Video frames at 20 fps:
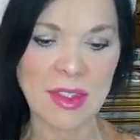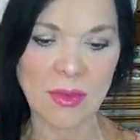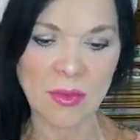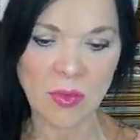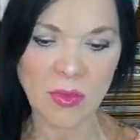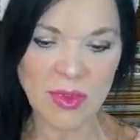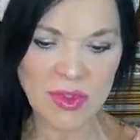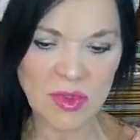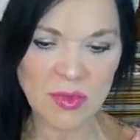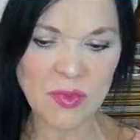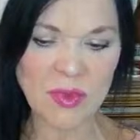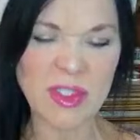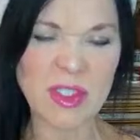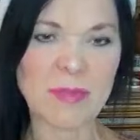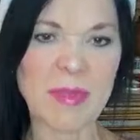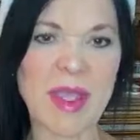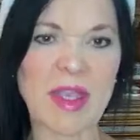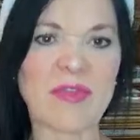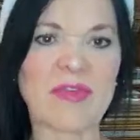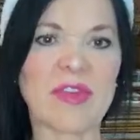was
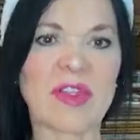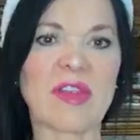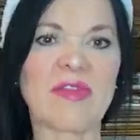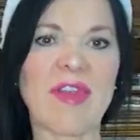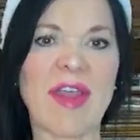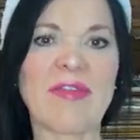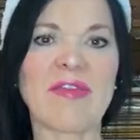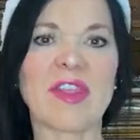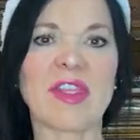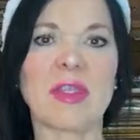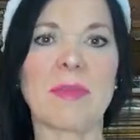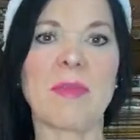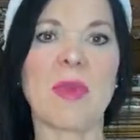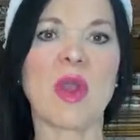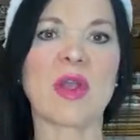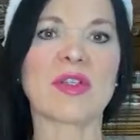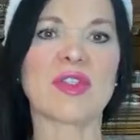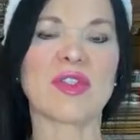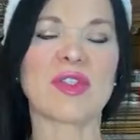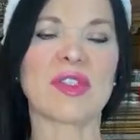respectful of having the
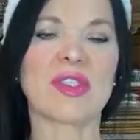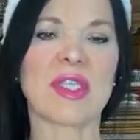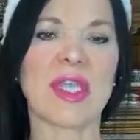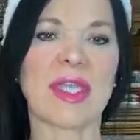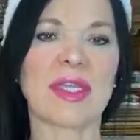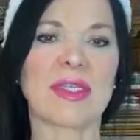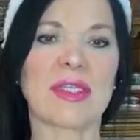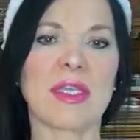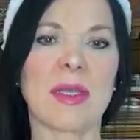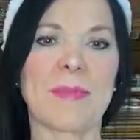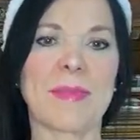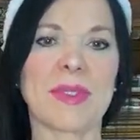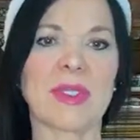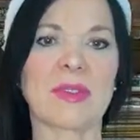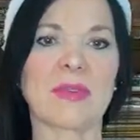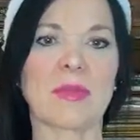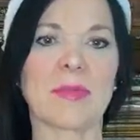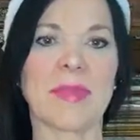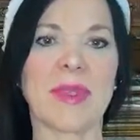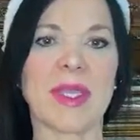margins tightened up a
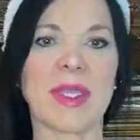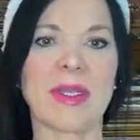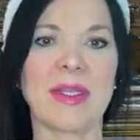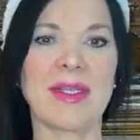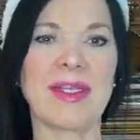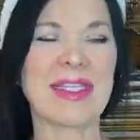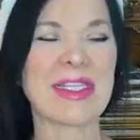little bit.